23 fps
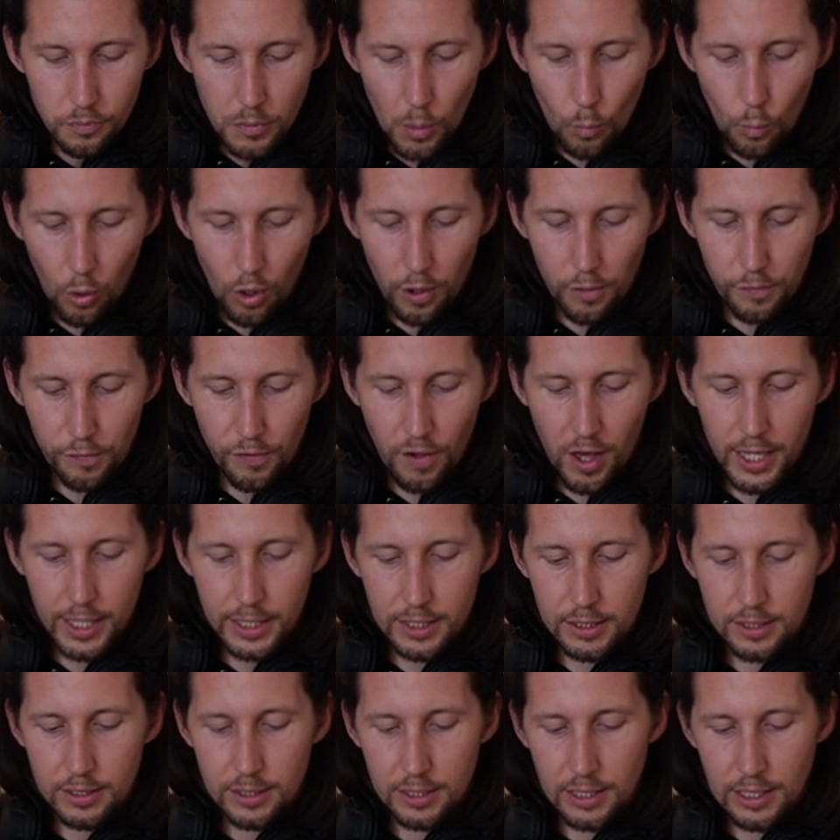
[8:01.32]
what I
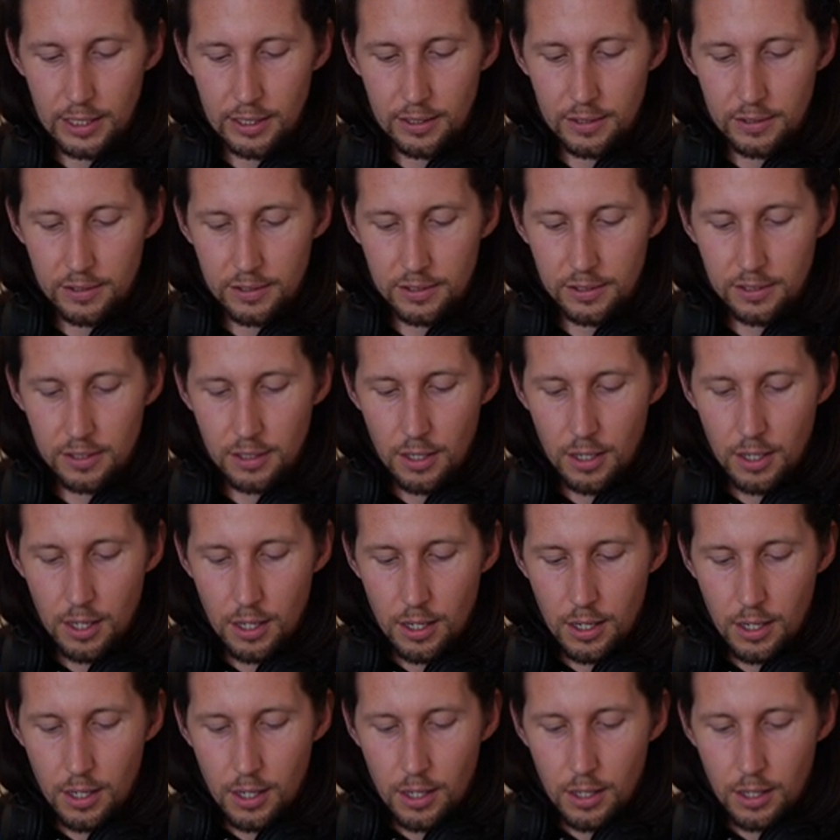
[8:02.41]
find is
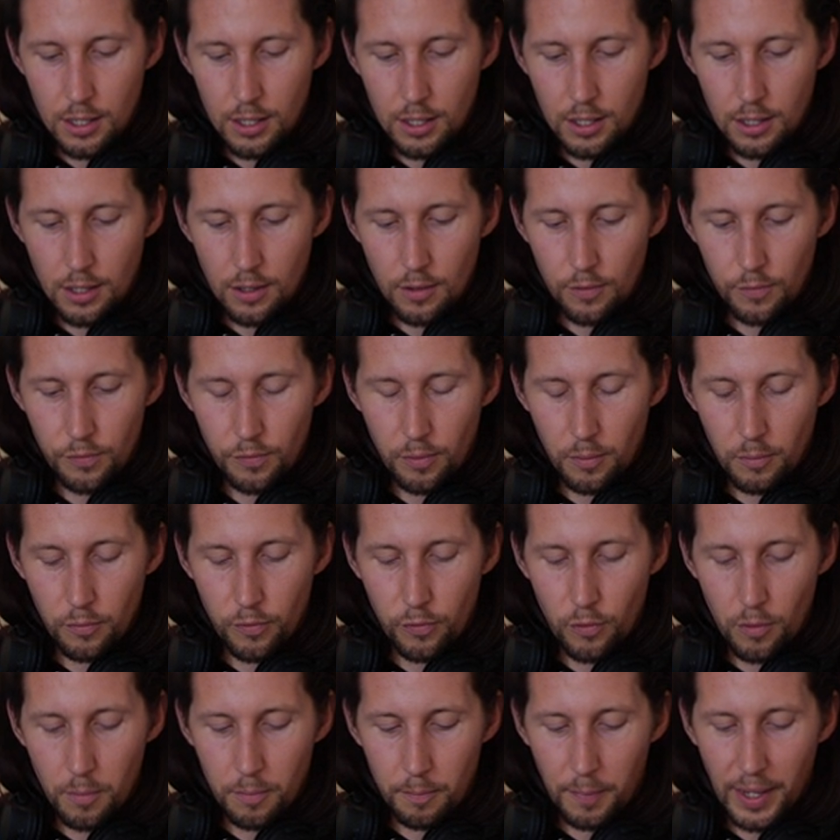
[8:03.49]

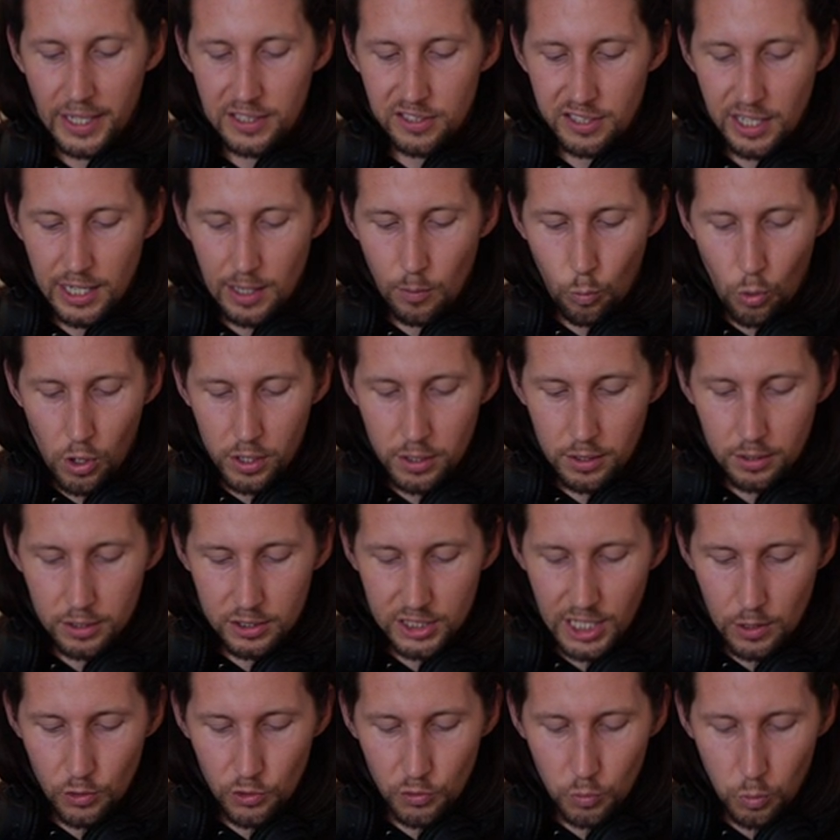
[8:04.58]
from basically
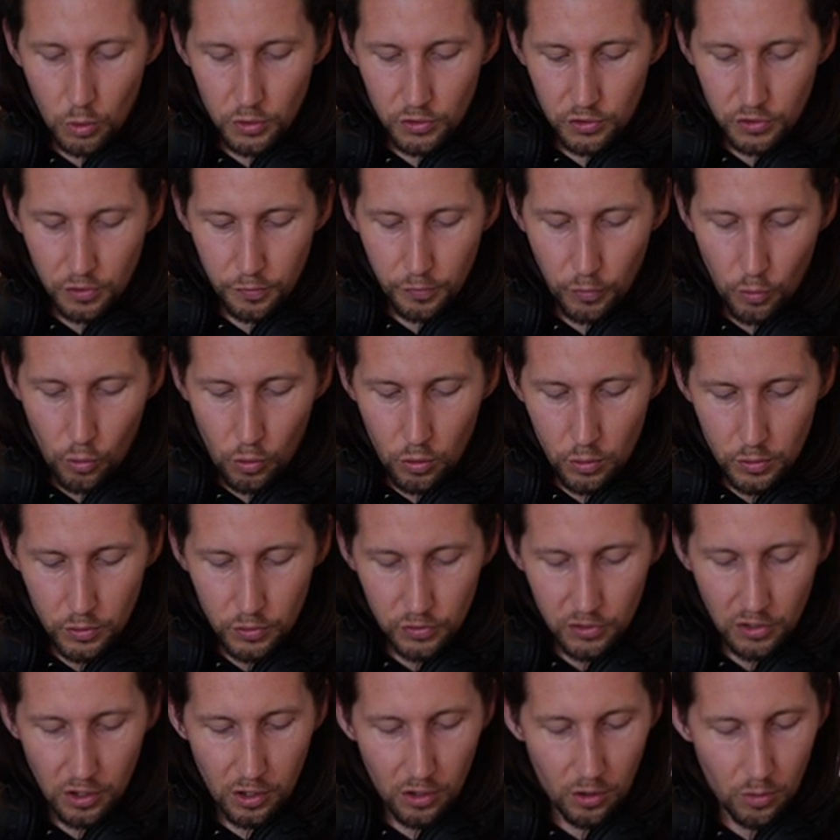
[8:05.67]
channels 1 to 4,
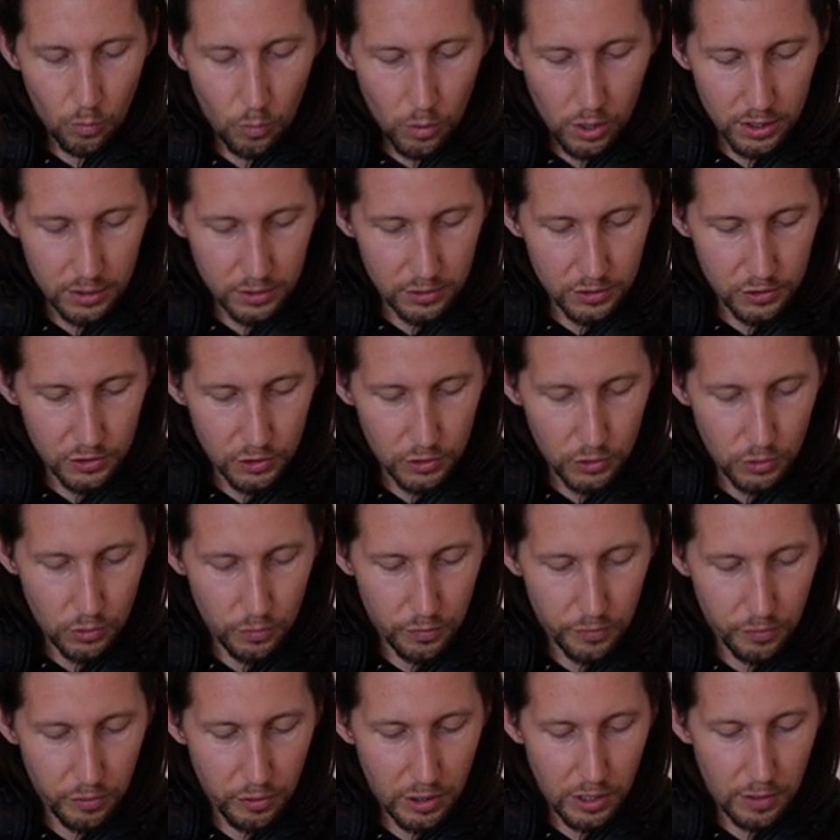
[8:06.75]
so 1, 2,
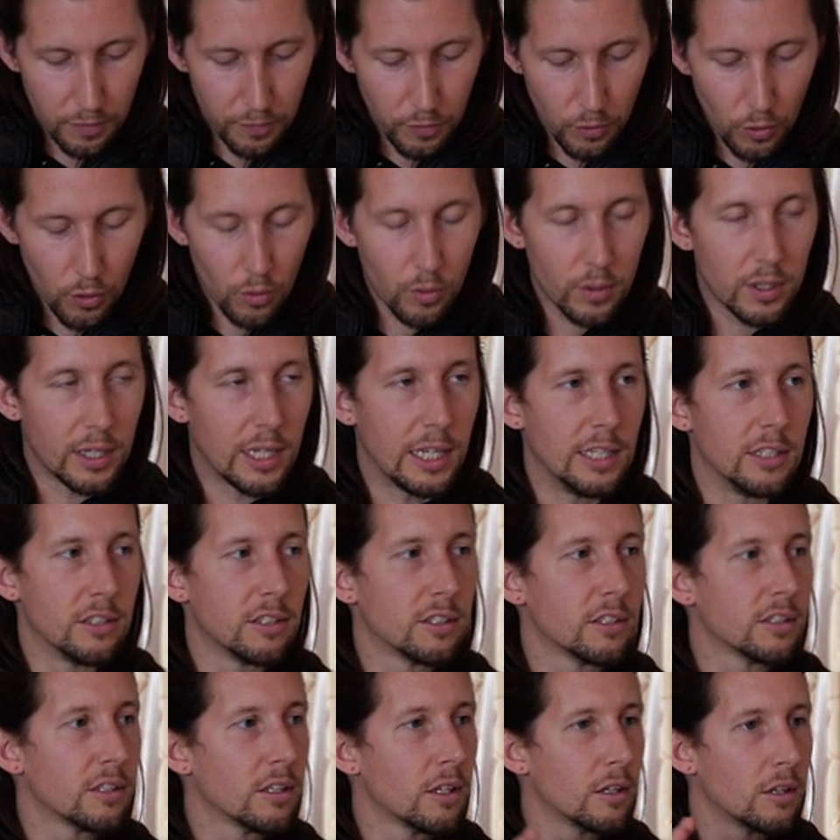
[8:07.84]
3, 4
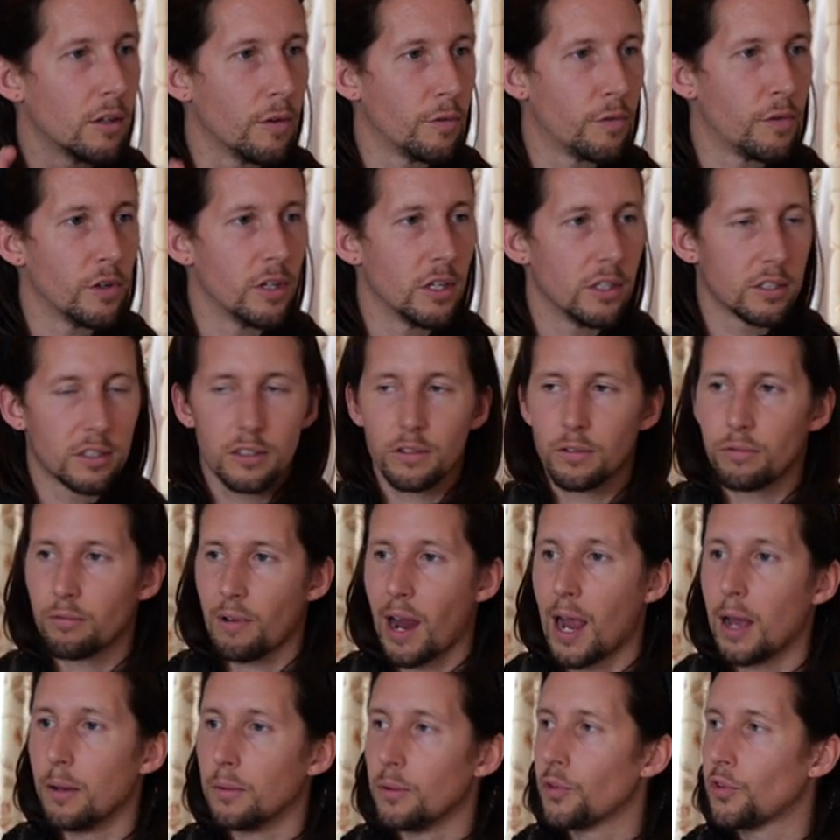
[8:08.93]
is the first
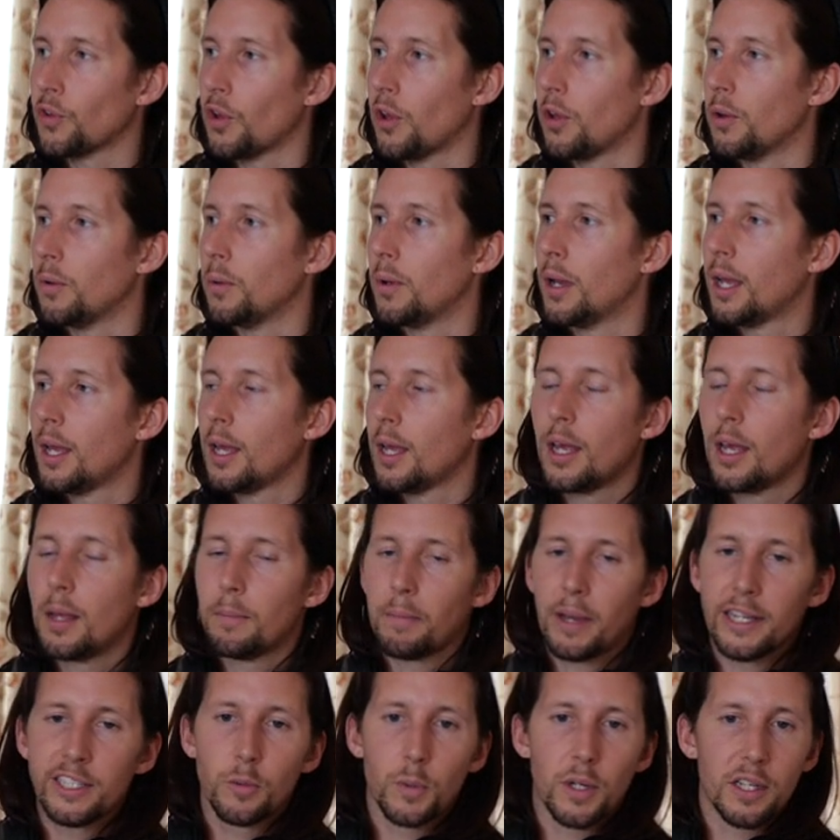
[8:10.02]
round. So
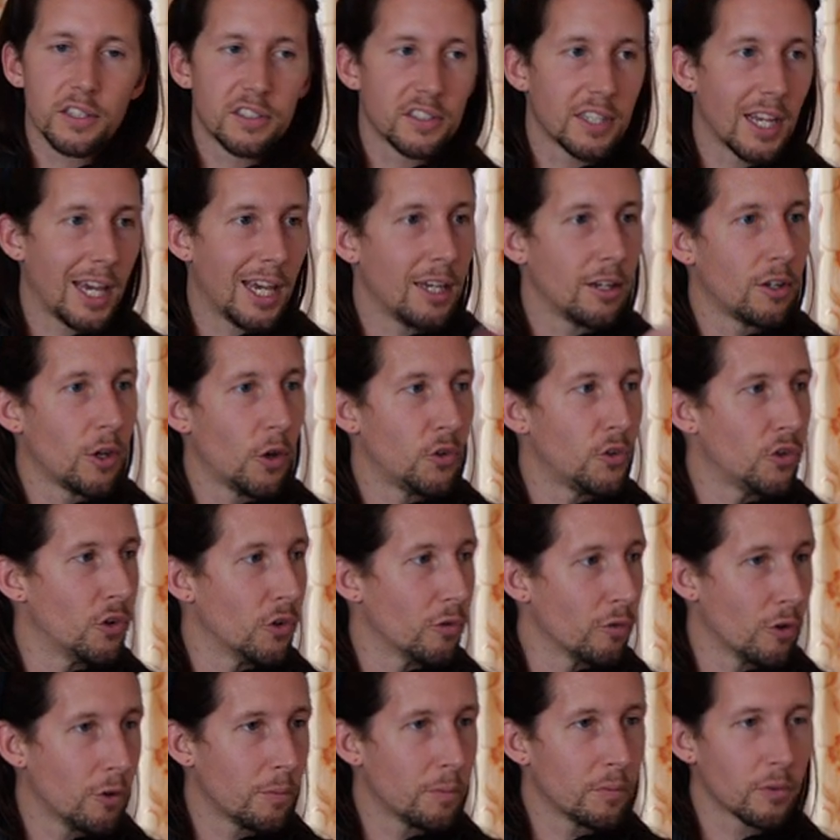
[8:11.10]
basically when I say go to your
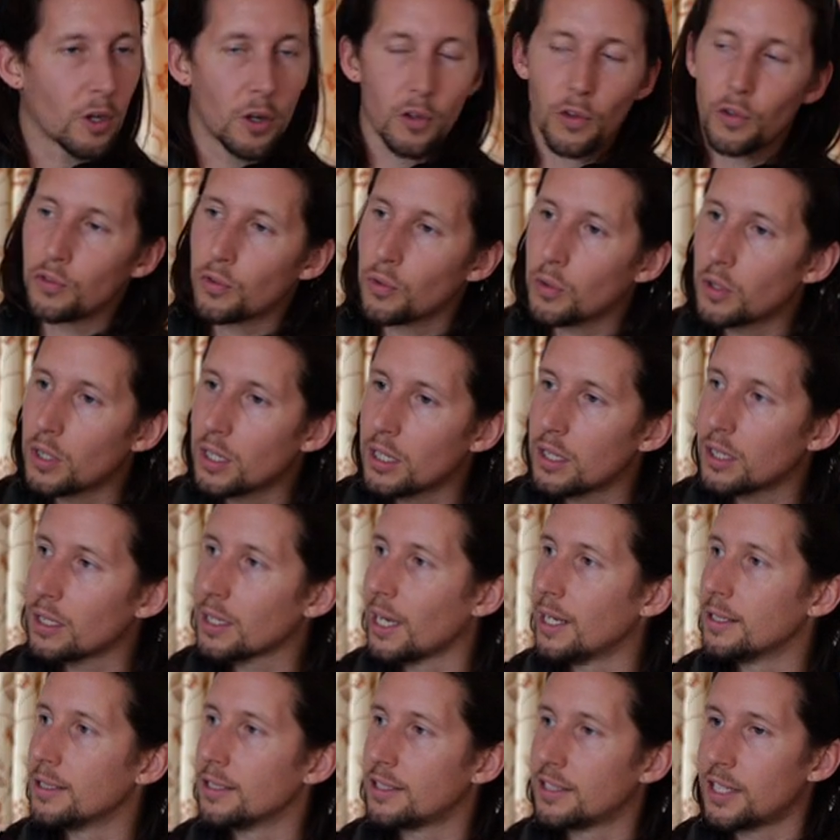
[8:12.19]
room, go to the toilet,
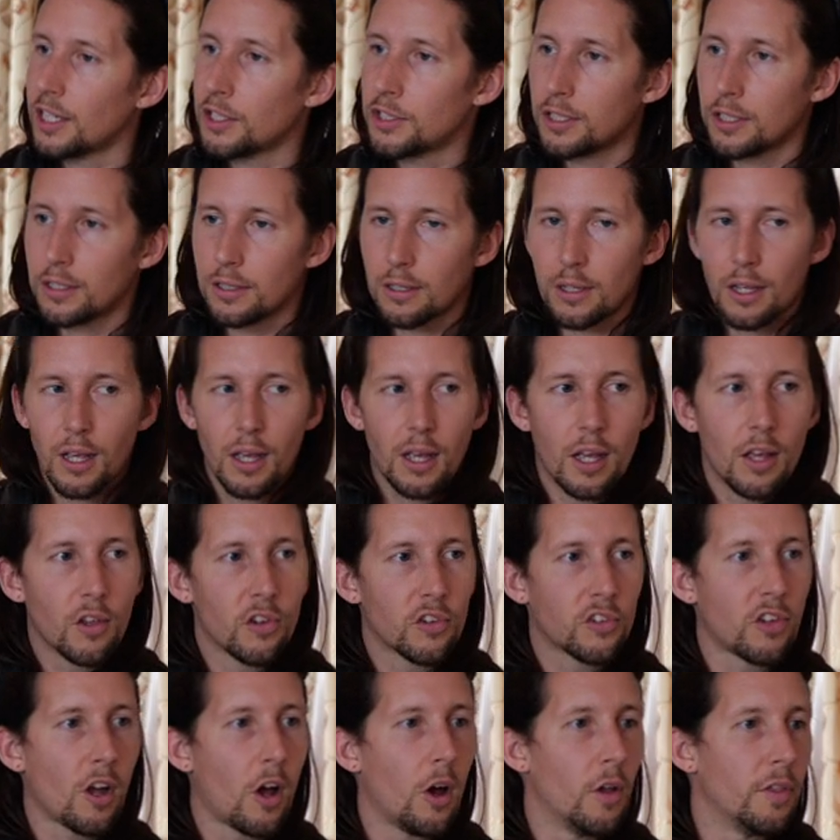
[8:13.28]
get into session,
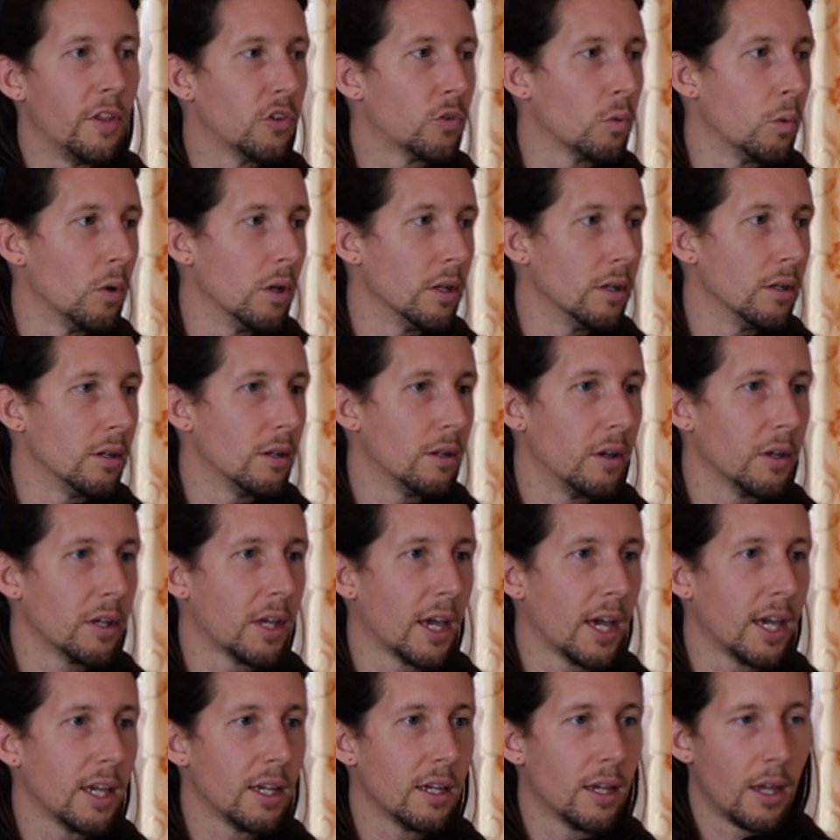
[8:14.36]
start on this one,
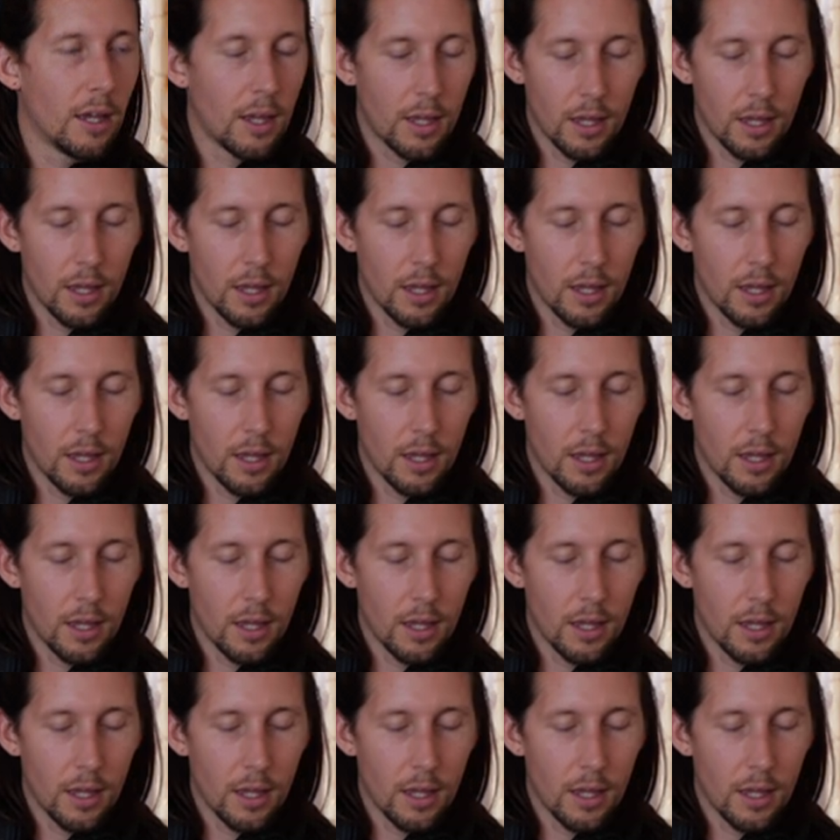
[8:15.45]
okay?